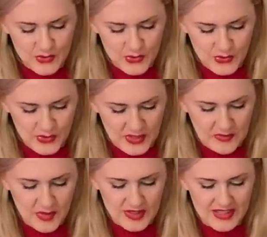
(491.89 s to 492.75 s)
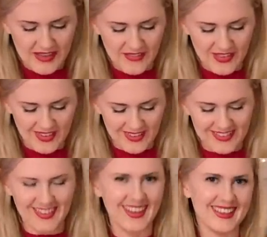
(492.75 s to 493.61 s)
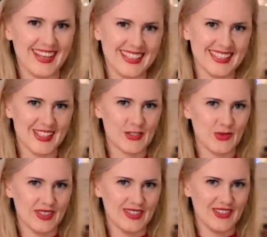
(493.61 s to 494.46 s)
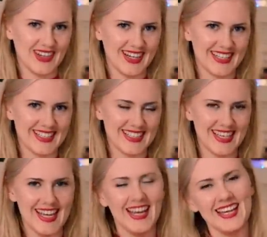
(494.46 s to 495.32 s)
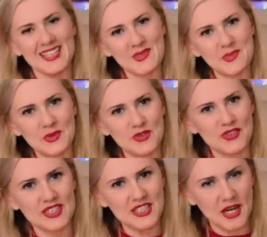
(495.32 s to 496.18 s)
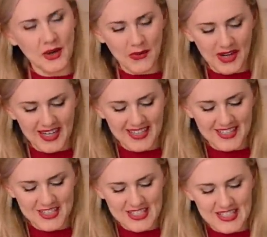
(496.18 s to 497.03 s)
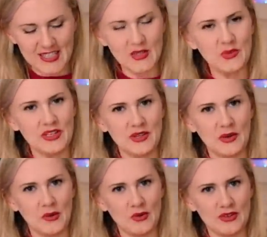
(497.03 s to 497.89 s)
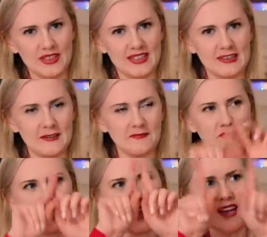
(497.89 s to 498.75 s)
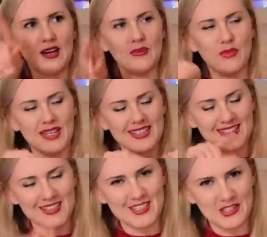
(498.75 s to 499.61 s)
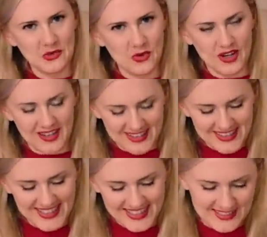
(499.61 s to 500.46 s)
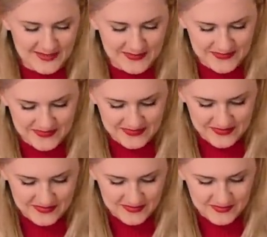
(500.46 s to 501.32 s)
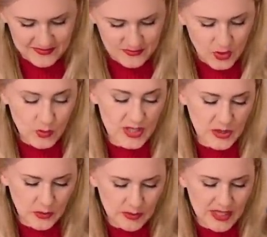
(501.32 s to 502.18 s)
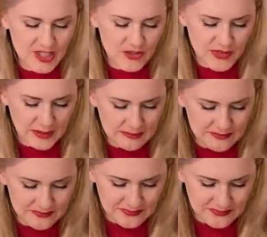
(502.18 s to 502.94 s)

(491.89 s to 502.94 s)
Ooh, number 11. I like this one, you guys. It's beautifully decorated, just like the window on um, Monica's door. I like it window picture frame.